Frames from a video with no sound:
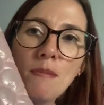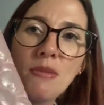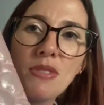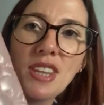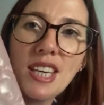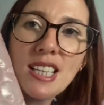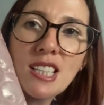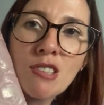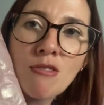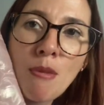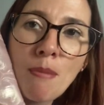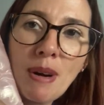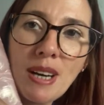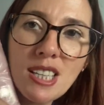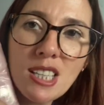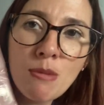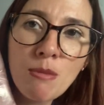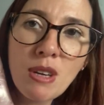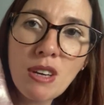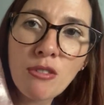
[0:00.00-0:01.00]
This
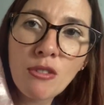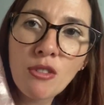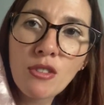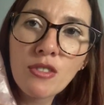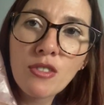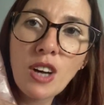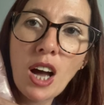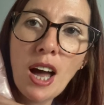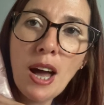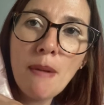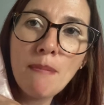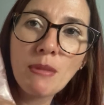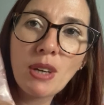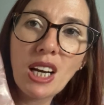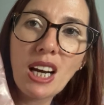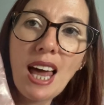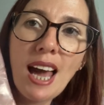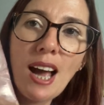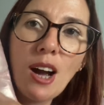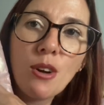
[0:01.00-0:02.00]
reminds me of
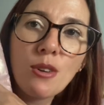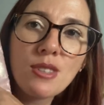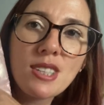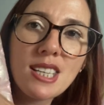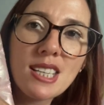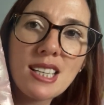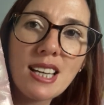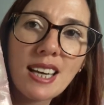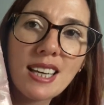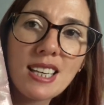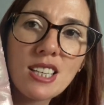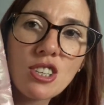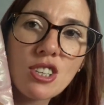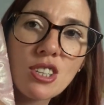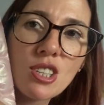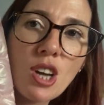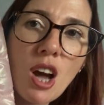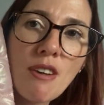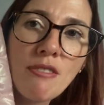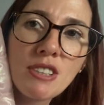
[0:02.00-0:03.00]
clouds. It's like it's
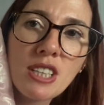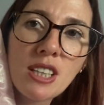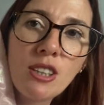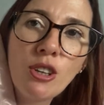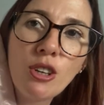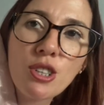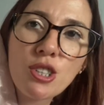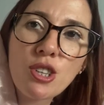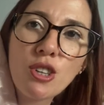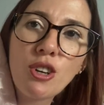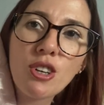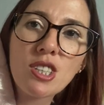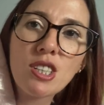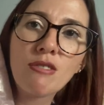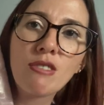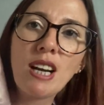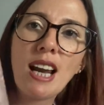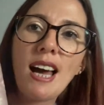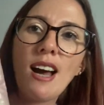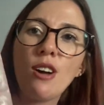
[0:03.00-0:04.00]
just covered in lots and lots
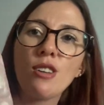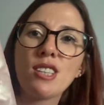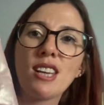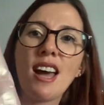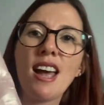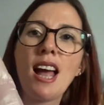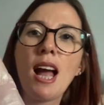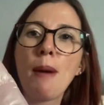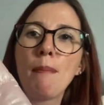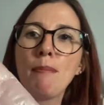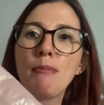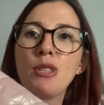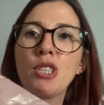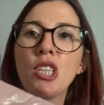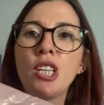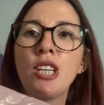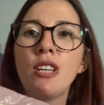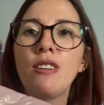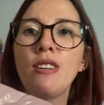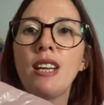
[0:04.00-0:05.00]
of clouds. I
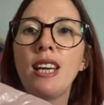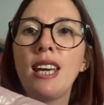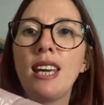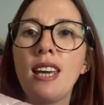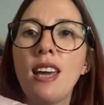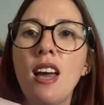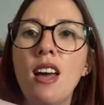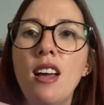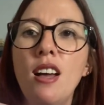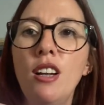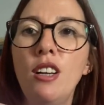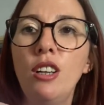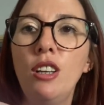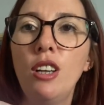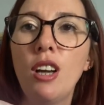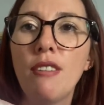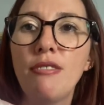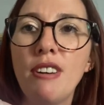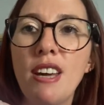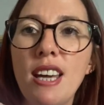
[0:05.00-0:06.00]
absolutely
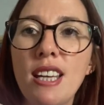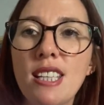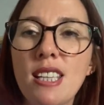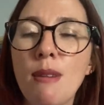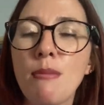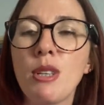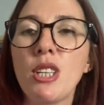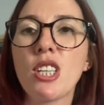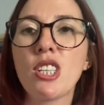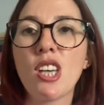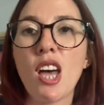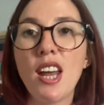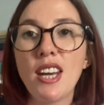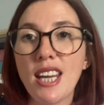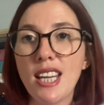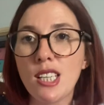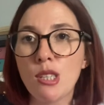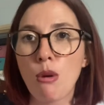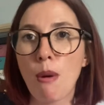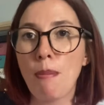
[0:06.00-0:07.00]
love it. I'm going to turn it
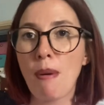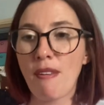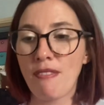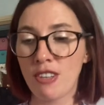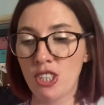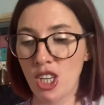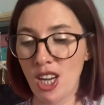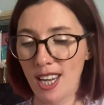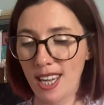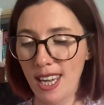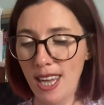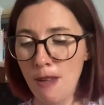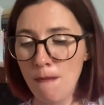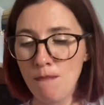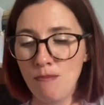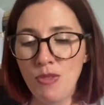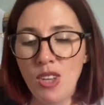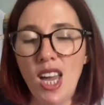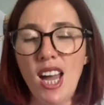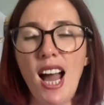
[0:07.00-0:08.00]
into a puffer jacket.
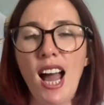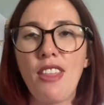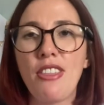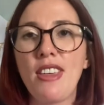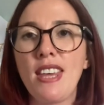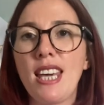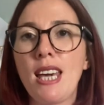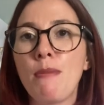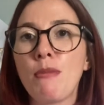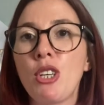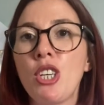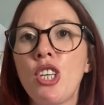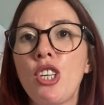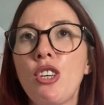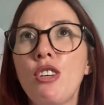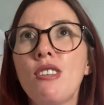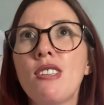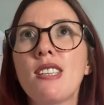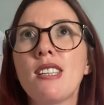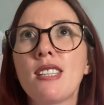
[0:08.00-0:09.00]
I think I'm going to
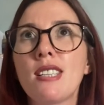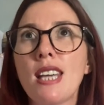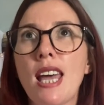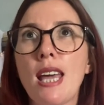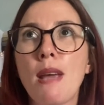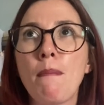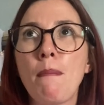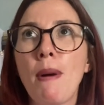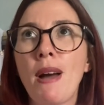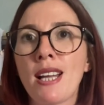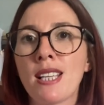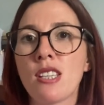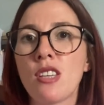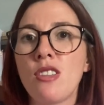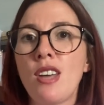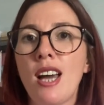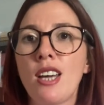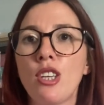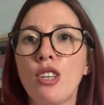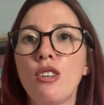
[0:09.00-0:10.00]
use the same pattern
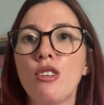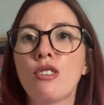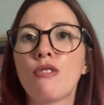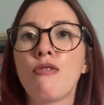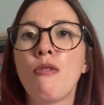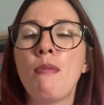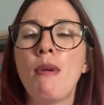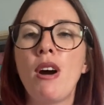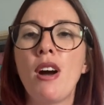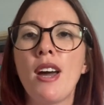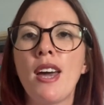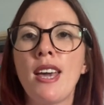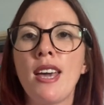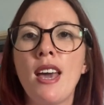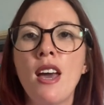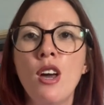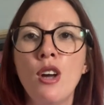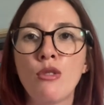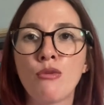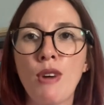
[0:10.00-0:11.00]
that I used for my
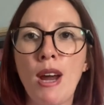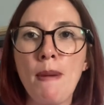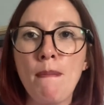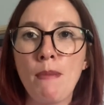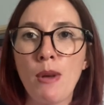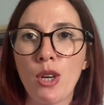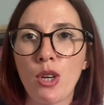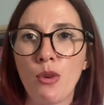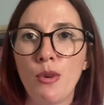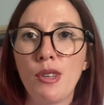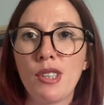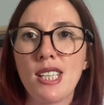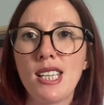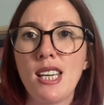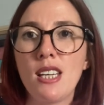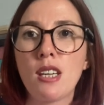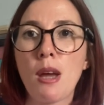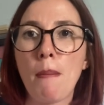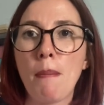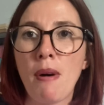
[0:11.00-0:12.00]
rainbow
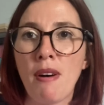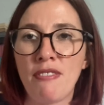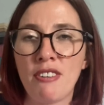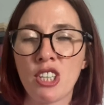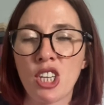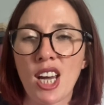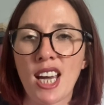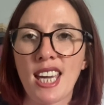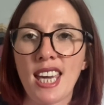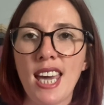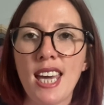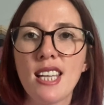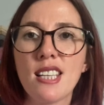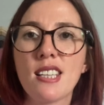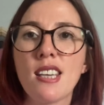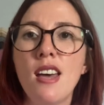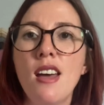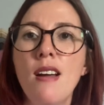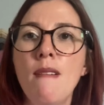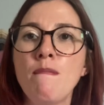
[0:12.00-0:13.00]
quilted puffer jacket.
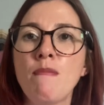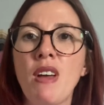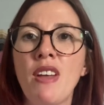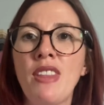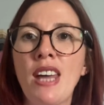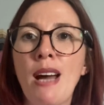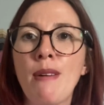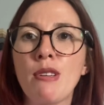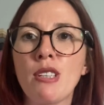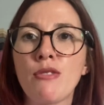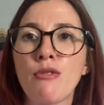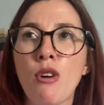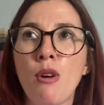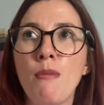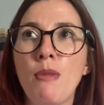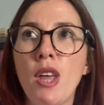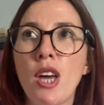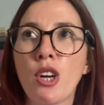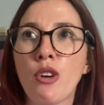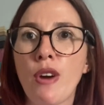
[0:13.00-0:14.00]
And that was
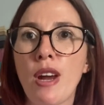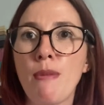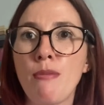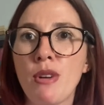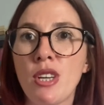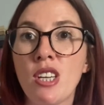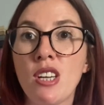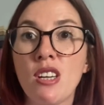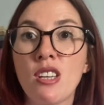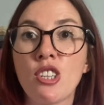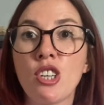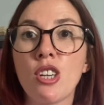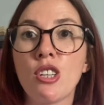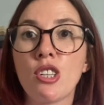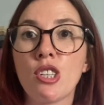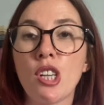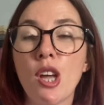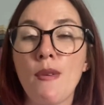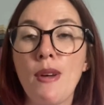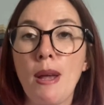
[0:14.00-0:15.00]
from the Great British
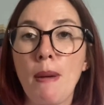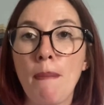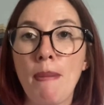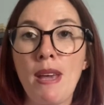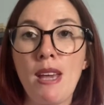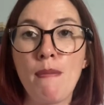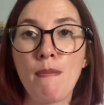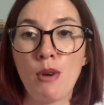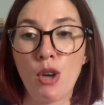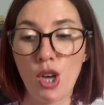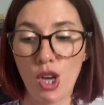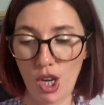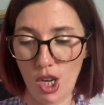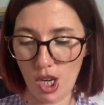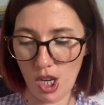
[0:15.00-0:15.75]
Sewing Bee book.